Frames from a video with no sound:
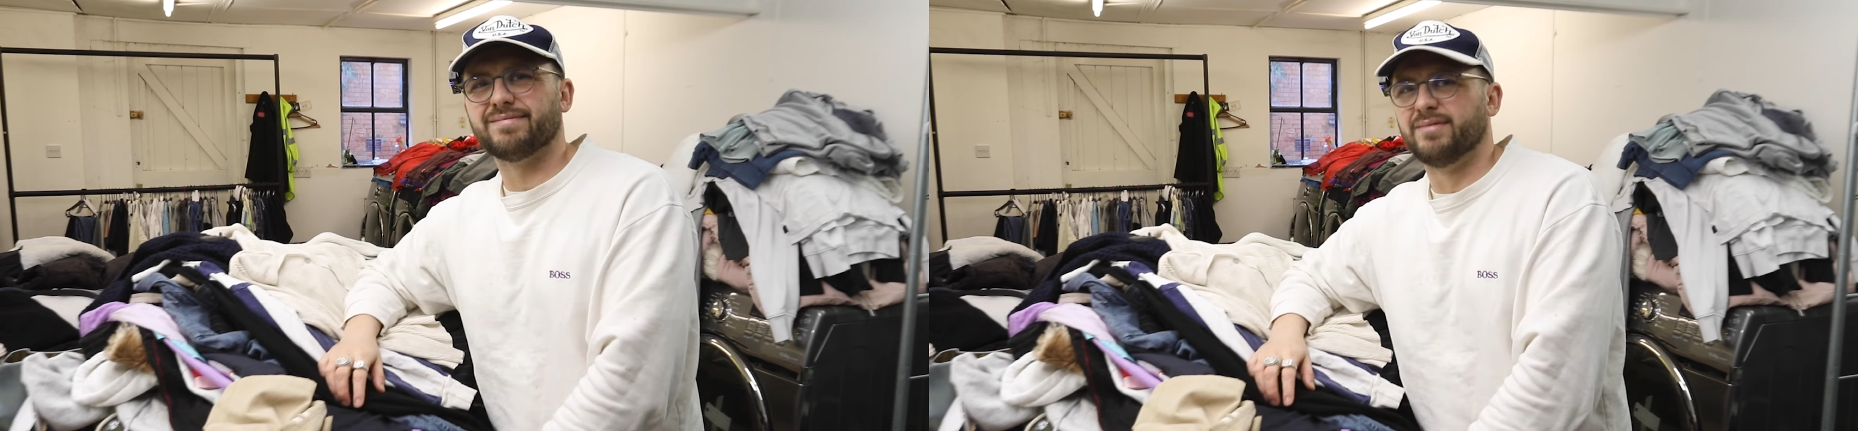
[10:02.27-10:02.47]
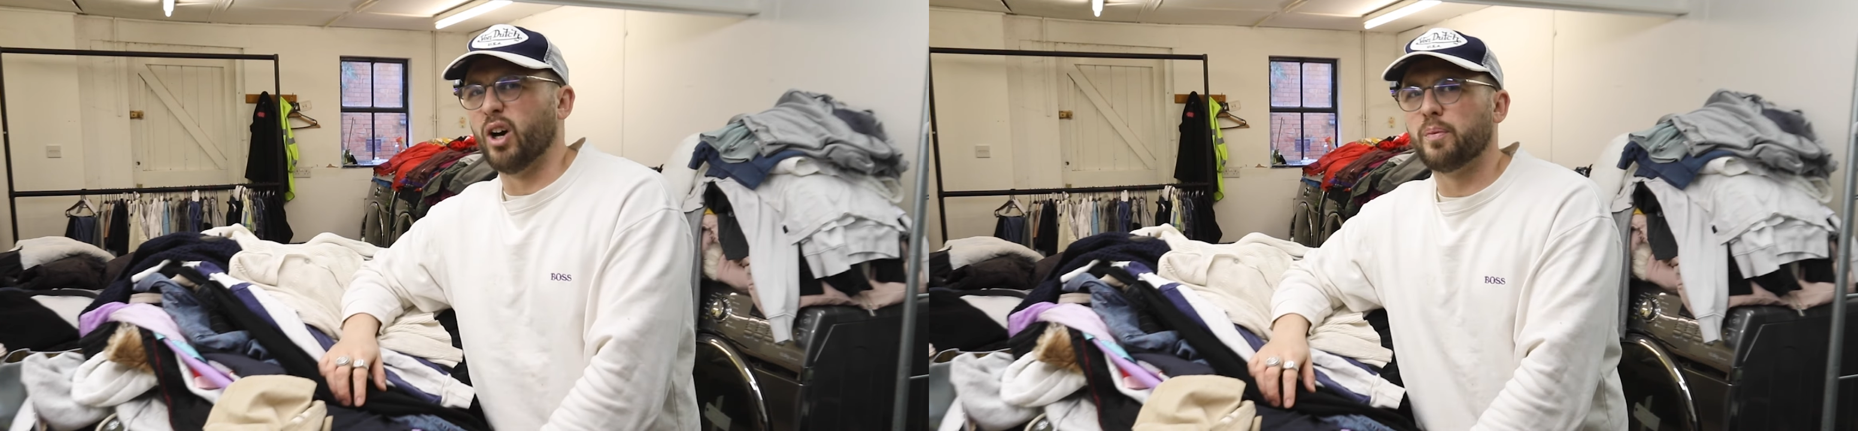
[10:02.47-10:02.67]

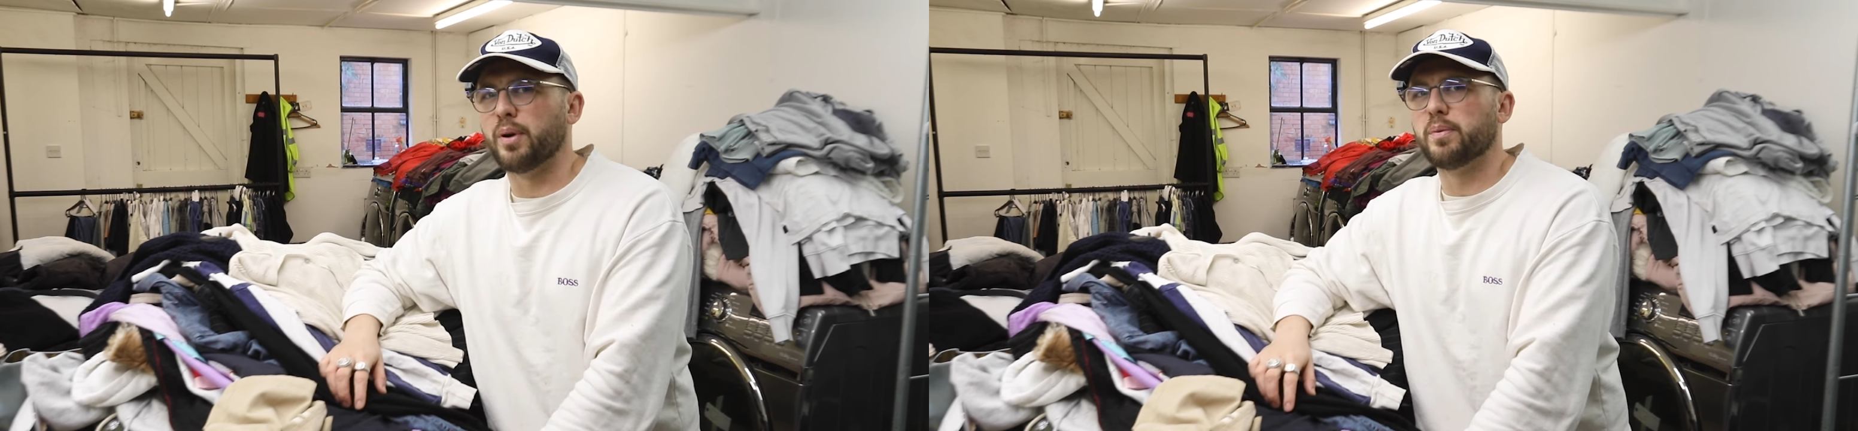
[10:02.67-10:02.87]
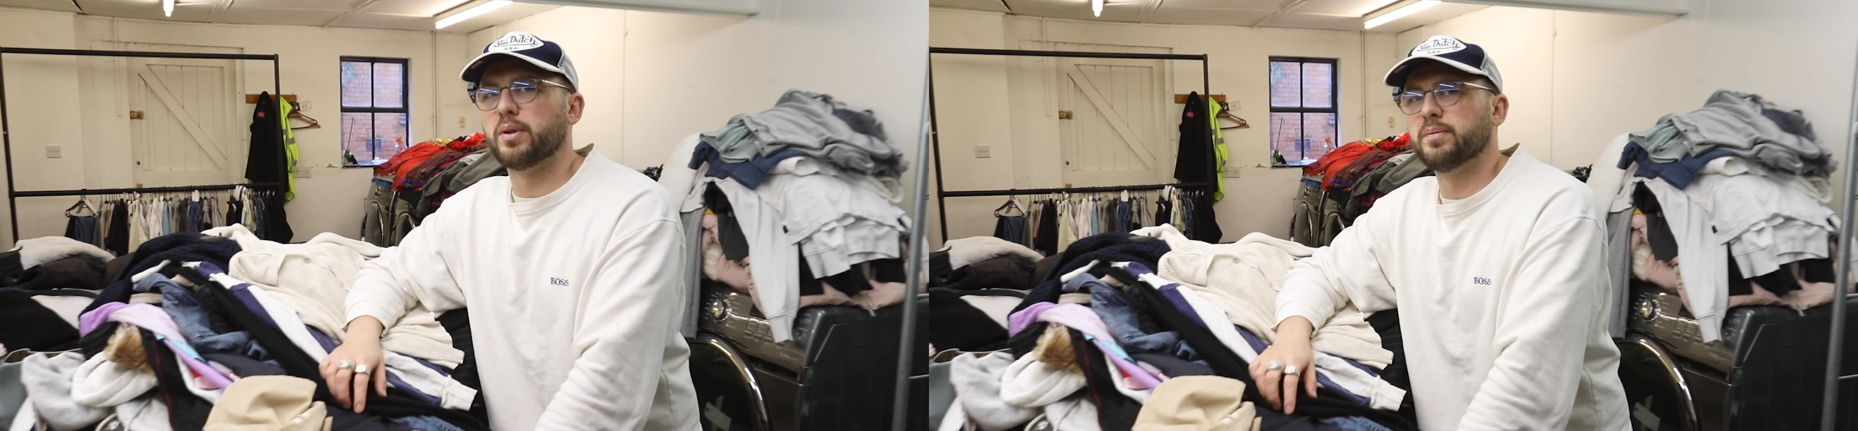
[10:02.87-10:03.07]
not a
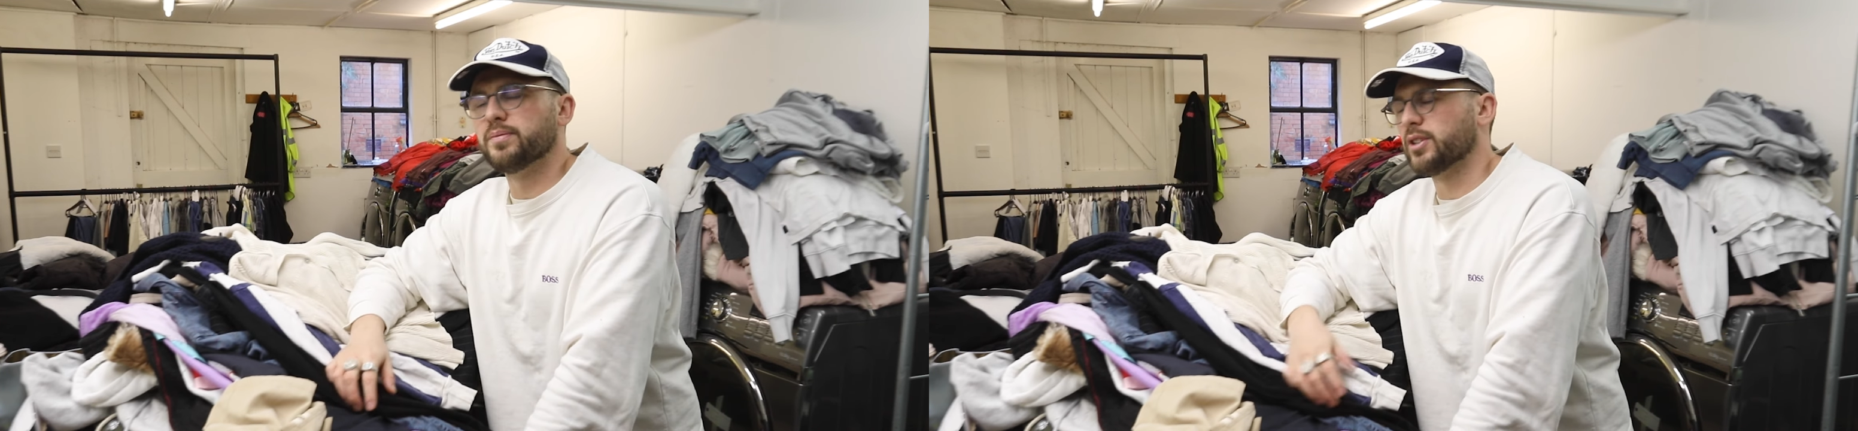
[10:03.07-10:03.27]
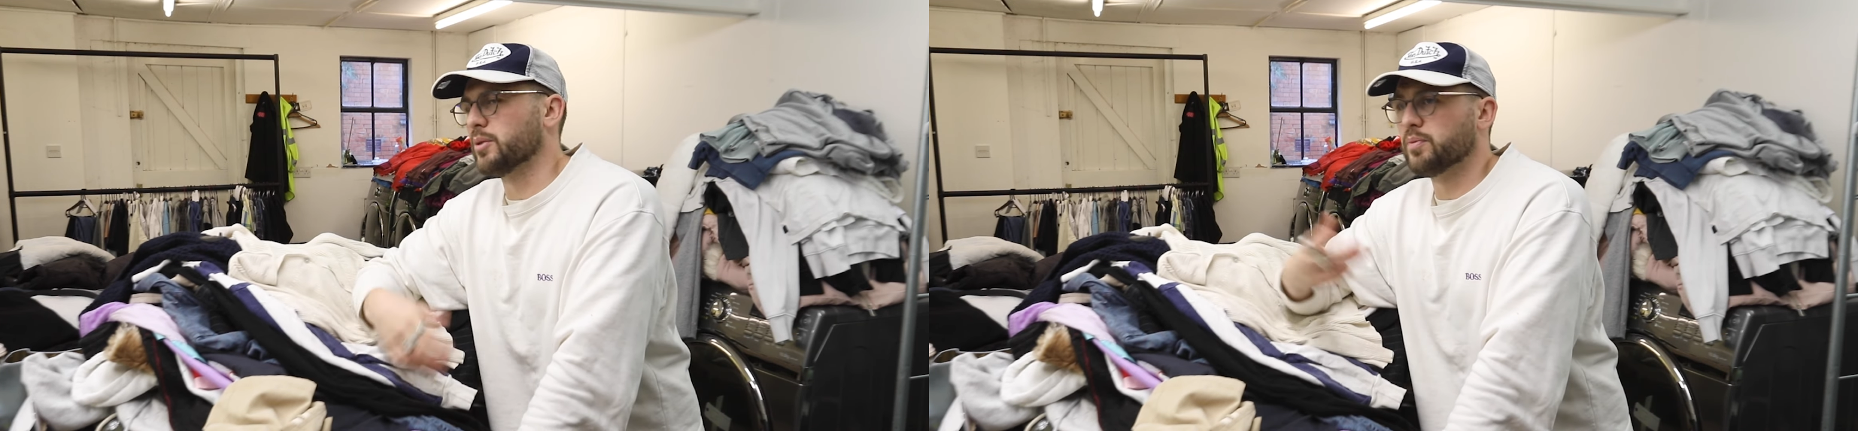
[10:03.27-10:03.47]

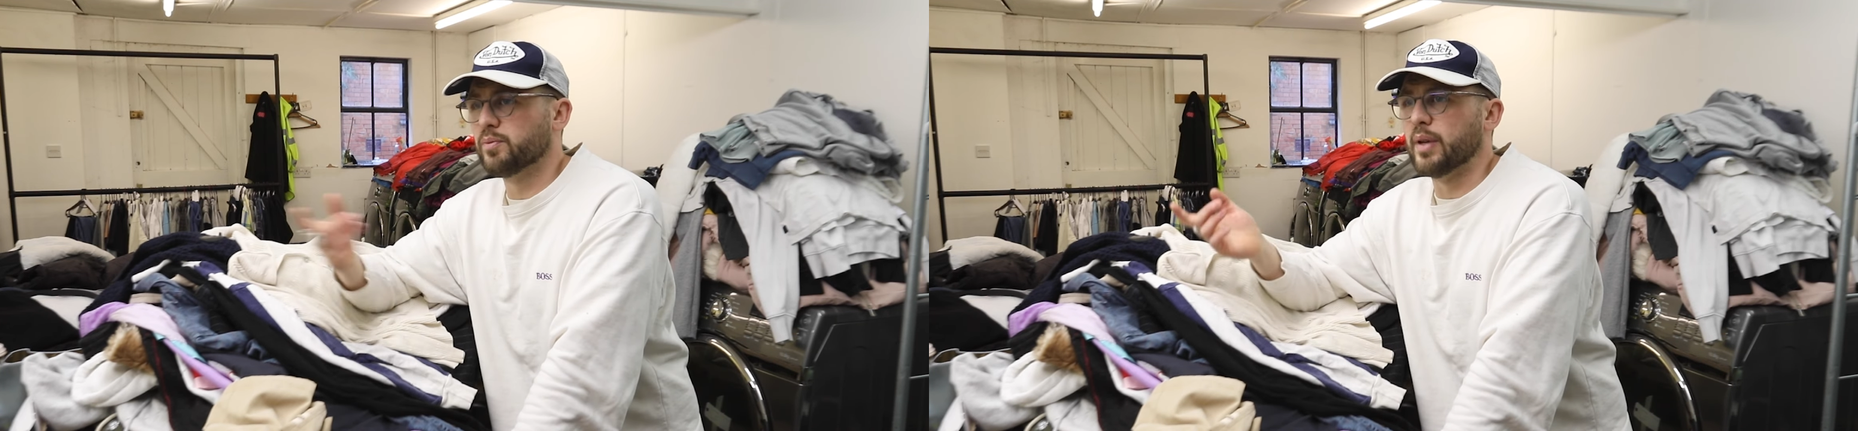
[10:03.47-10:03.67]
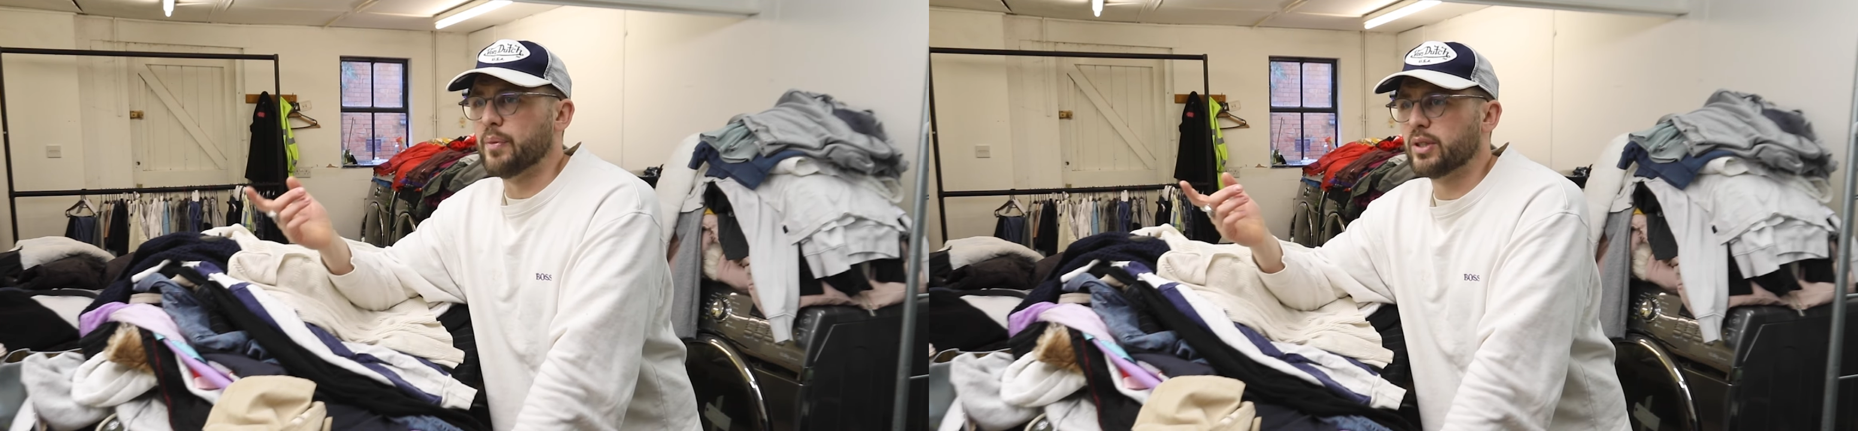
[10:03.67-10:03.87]
problem. So
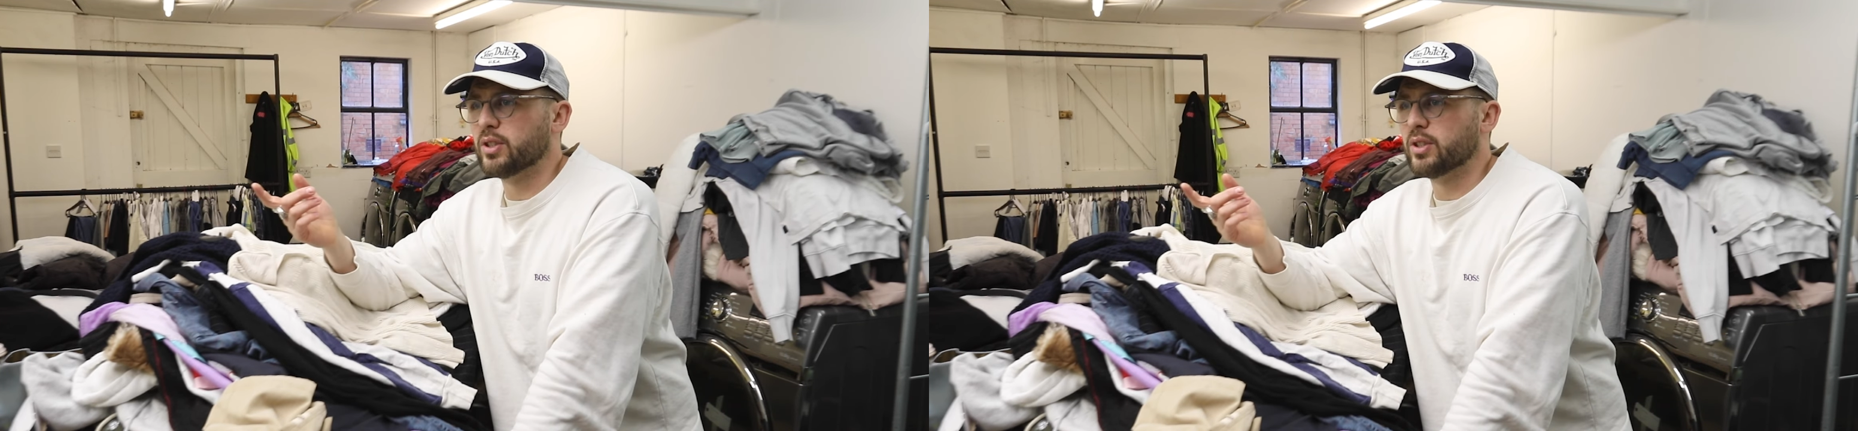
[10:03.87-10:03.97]
when we